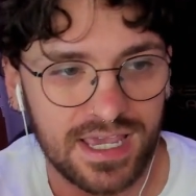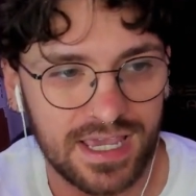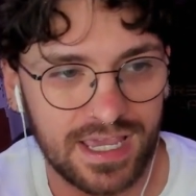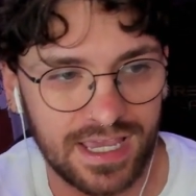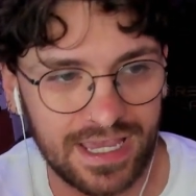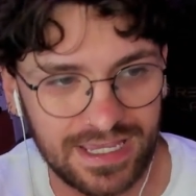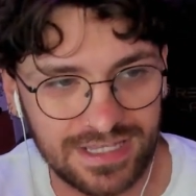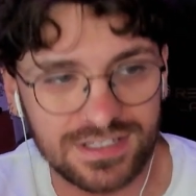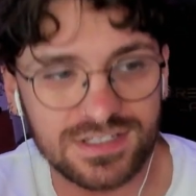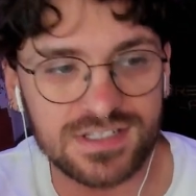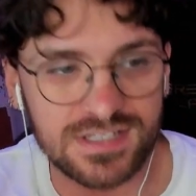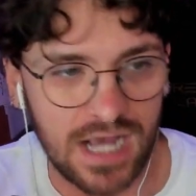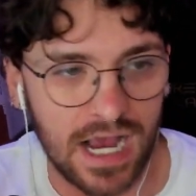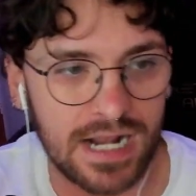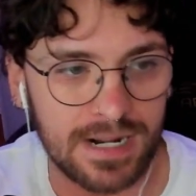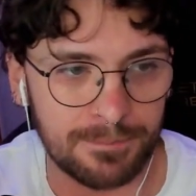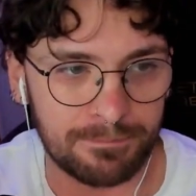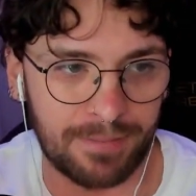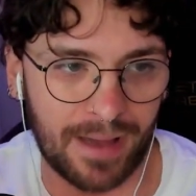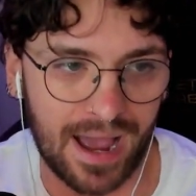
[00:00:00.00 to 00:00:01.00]

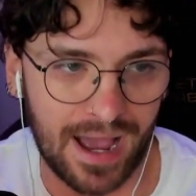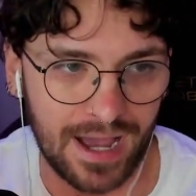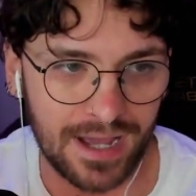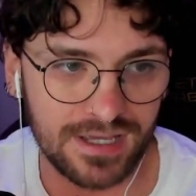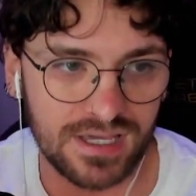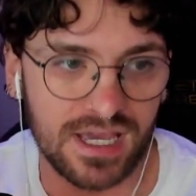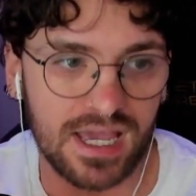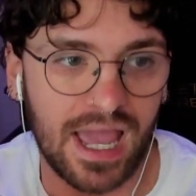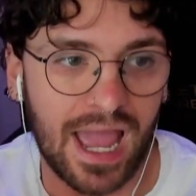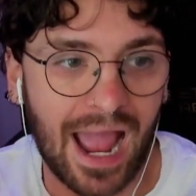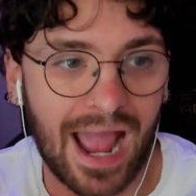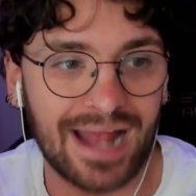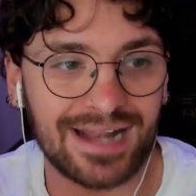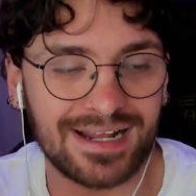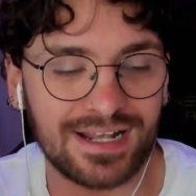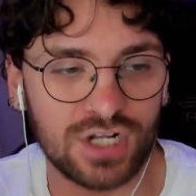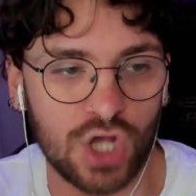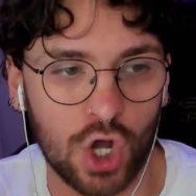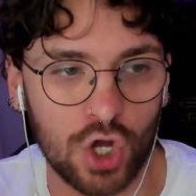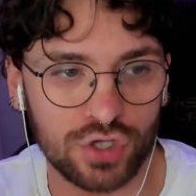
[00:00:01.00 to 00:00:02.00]
inside a bag and
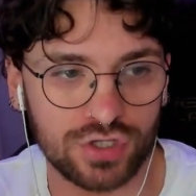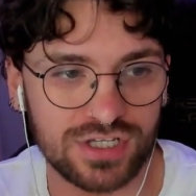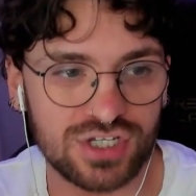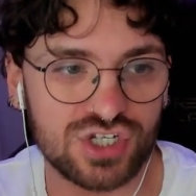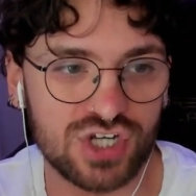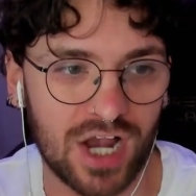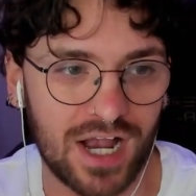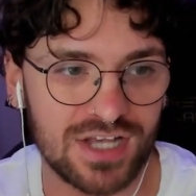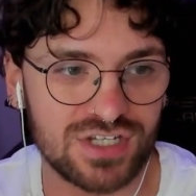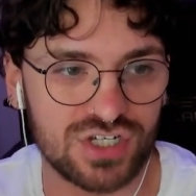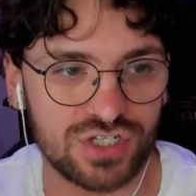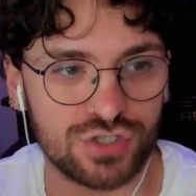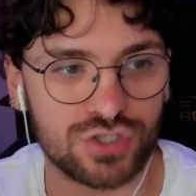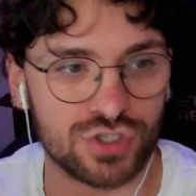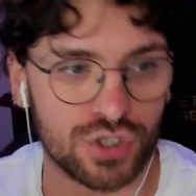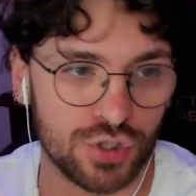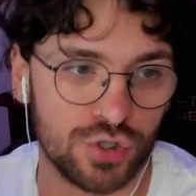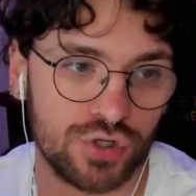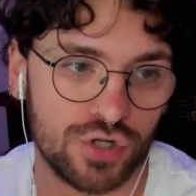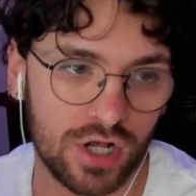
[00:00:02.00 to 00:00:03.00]
then only charging
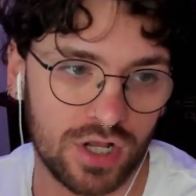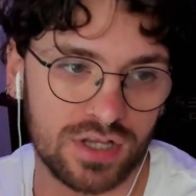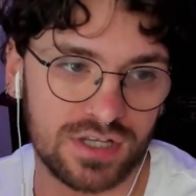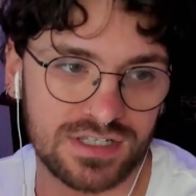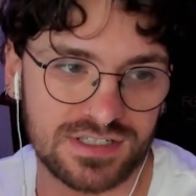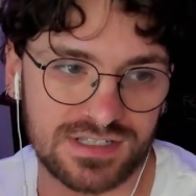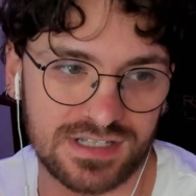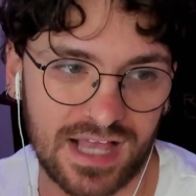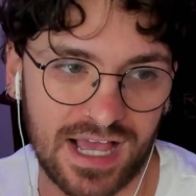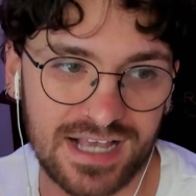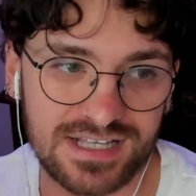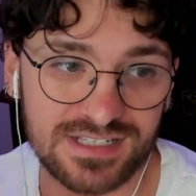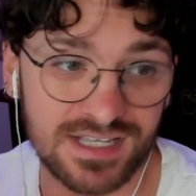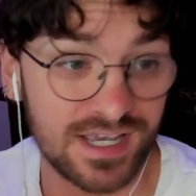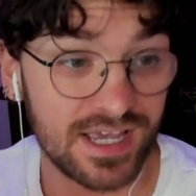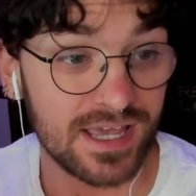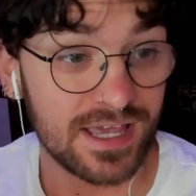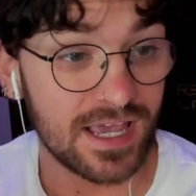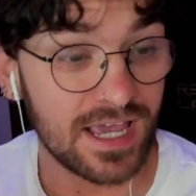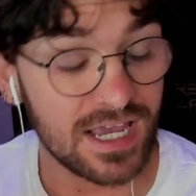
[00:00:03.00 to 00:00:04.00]
two dollars less
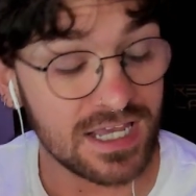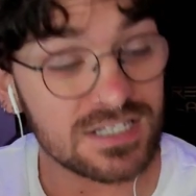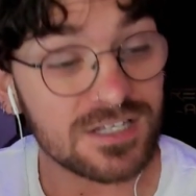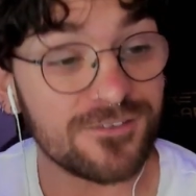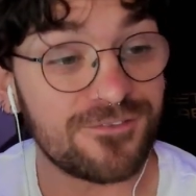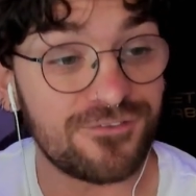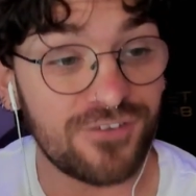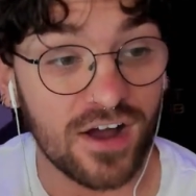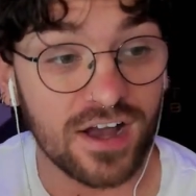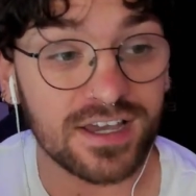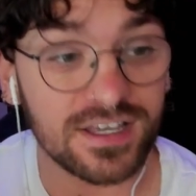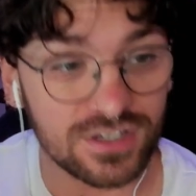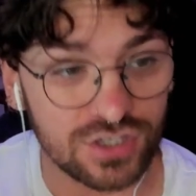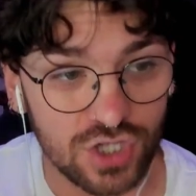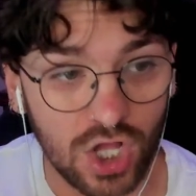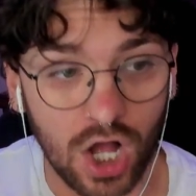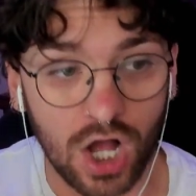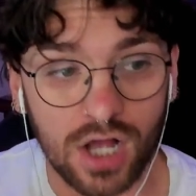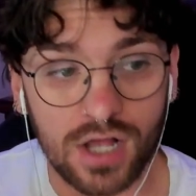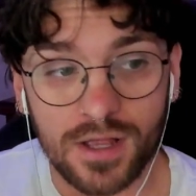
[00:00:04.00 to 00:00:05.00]
is a fucking
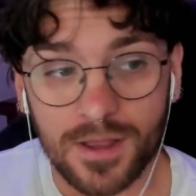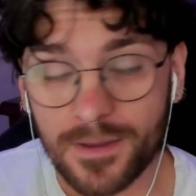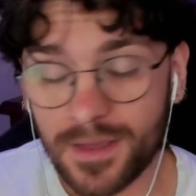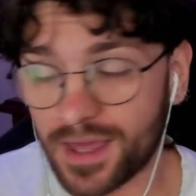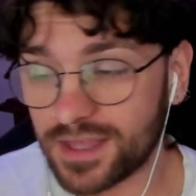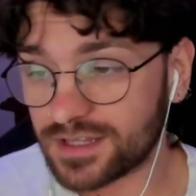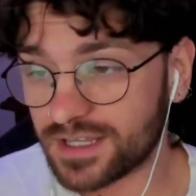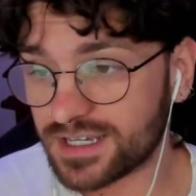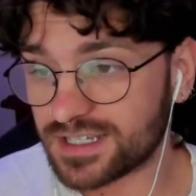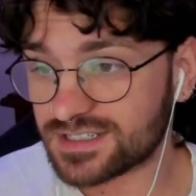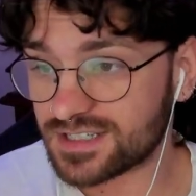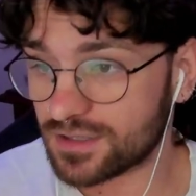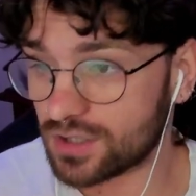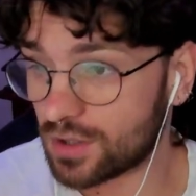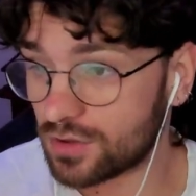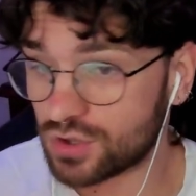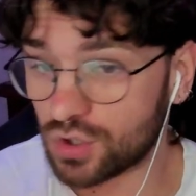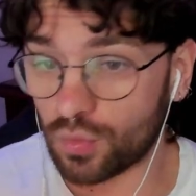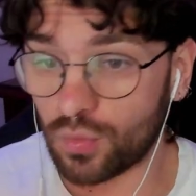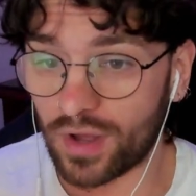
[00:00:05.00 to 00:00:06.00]
law and like I said,
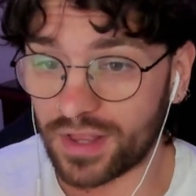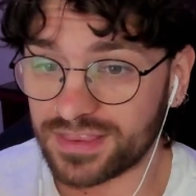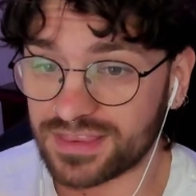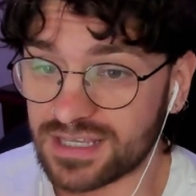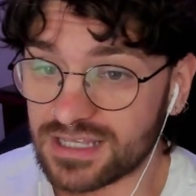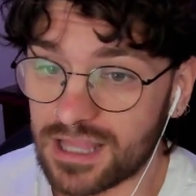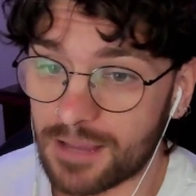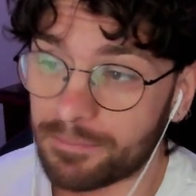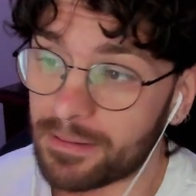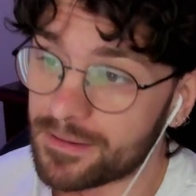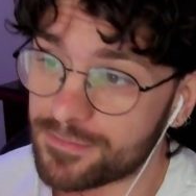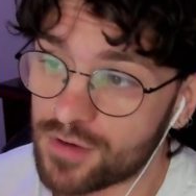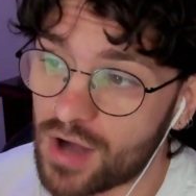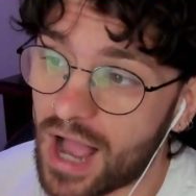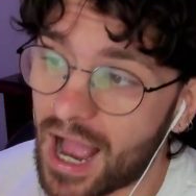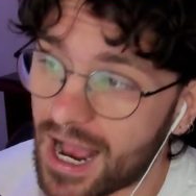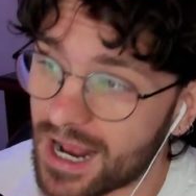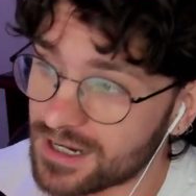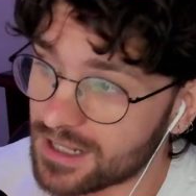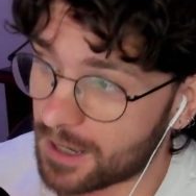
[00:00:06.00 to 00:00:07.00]
the one thing that people
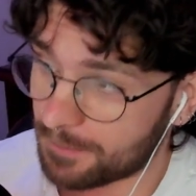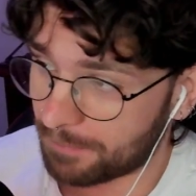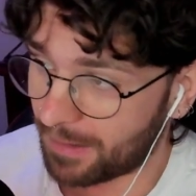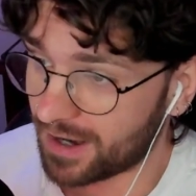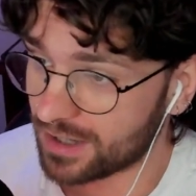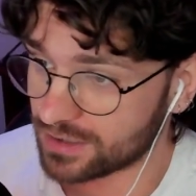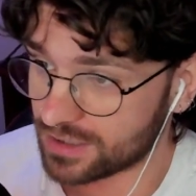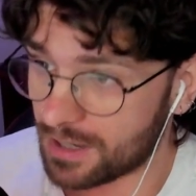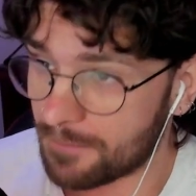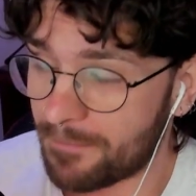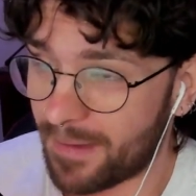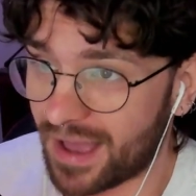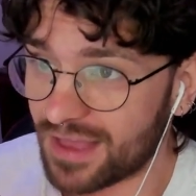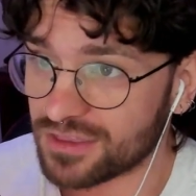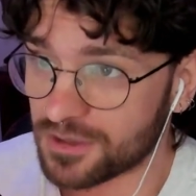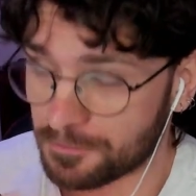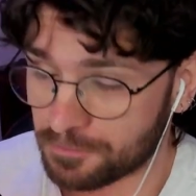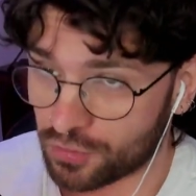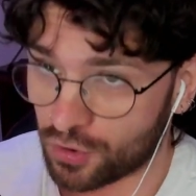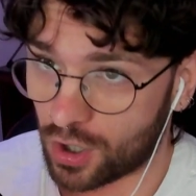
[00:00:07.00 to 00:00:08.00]
had apparently about
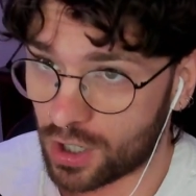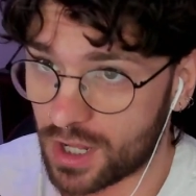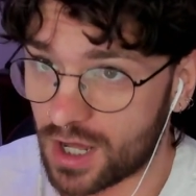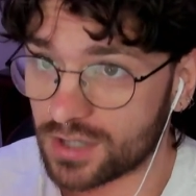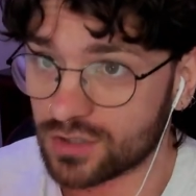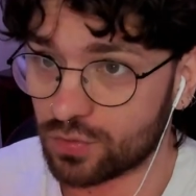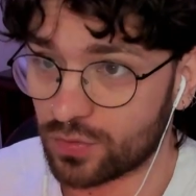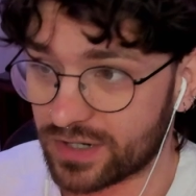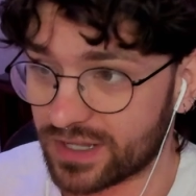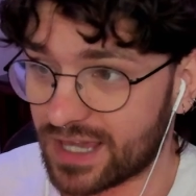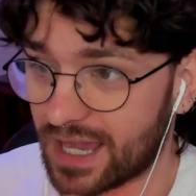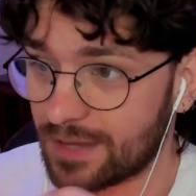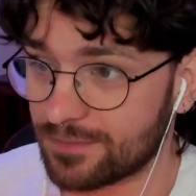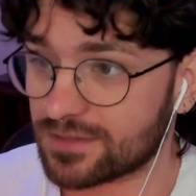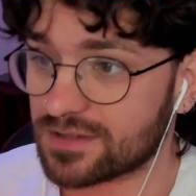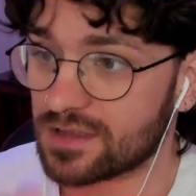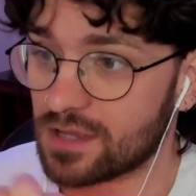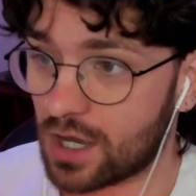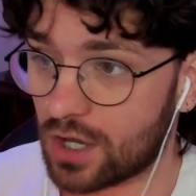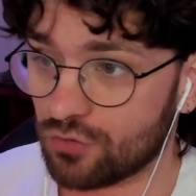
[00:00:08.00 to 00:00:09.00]
the product when it came
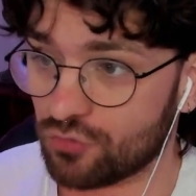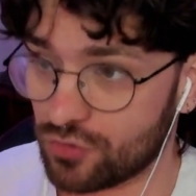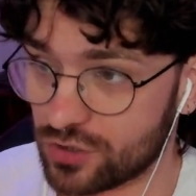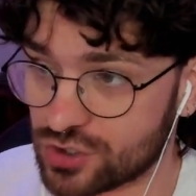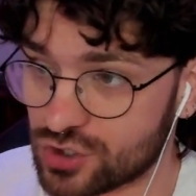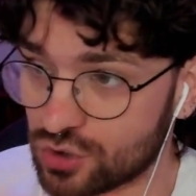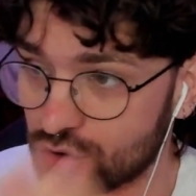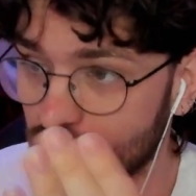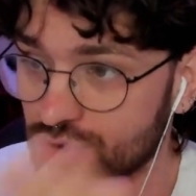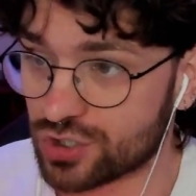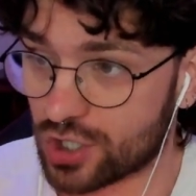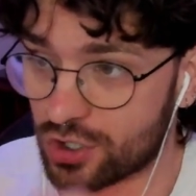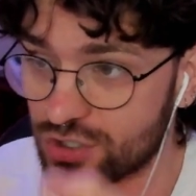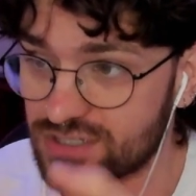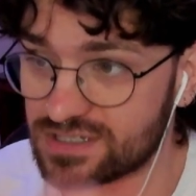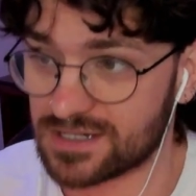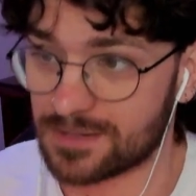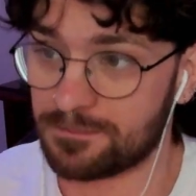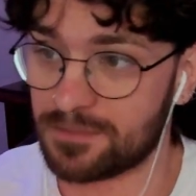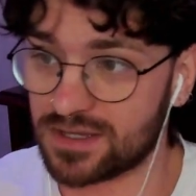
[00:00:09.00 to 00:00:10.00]
to the original
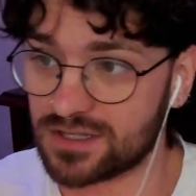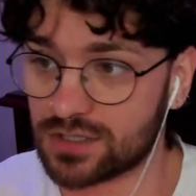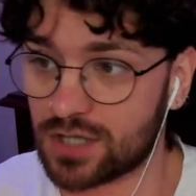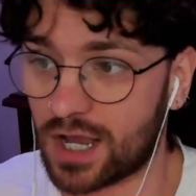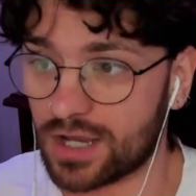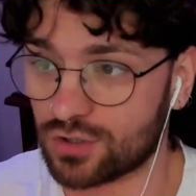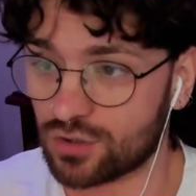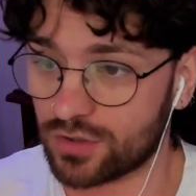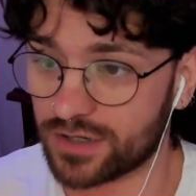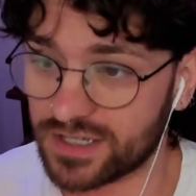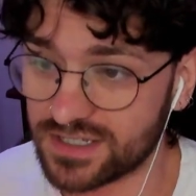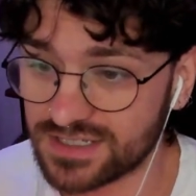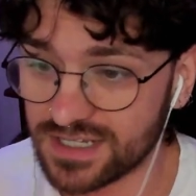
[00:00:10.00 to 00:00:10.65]
Tootsie Midnight cookies